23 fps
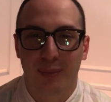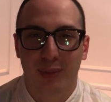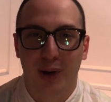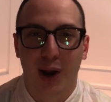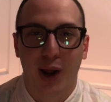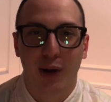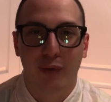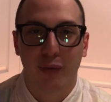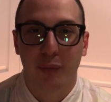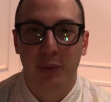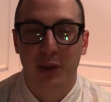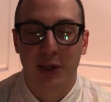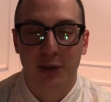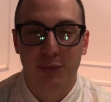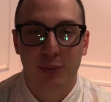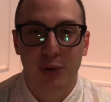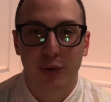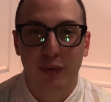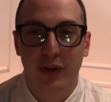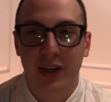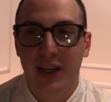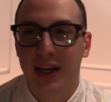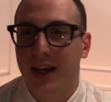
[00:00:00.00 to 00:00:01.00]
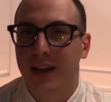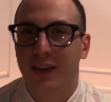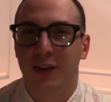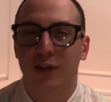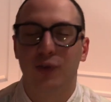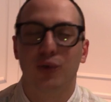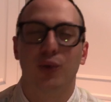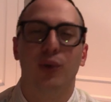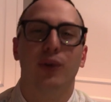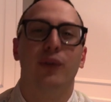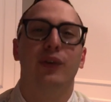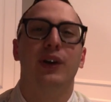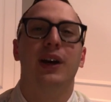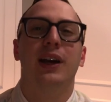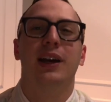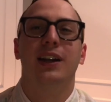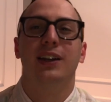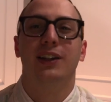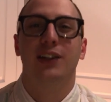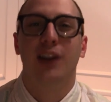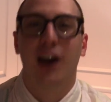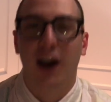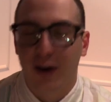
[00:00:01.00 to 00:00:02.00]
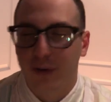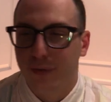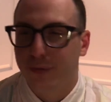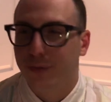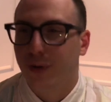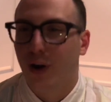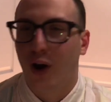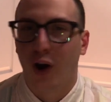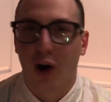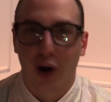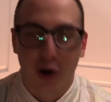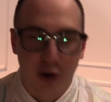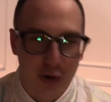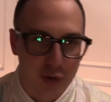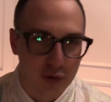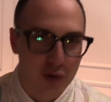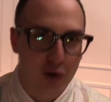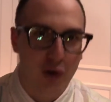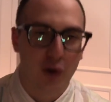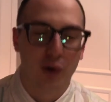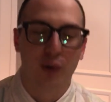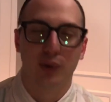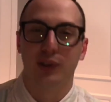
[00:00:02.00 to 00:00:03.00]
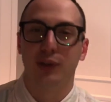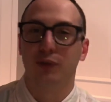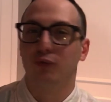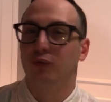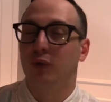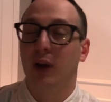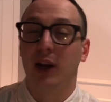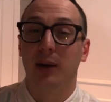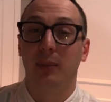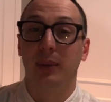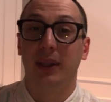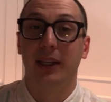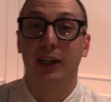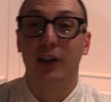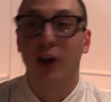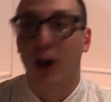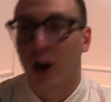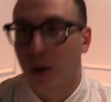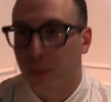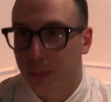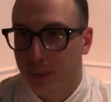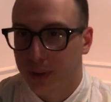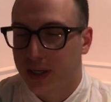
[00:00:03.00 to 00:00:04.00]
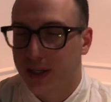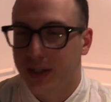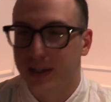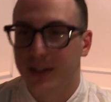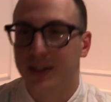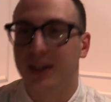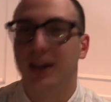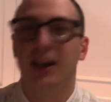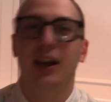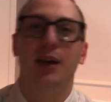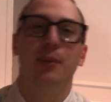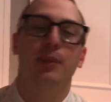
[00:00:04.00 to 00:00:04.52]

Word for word: brought from this movie this sort of tough, hard nosed, incredibly competent,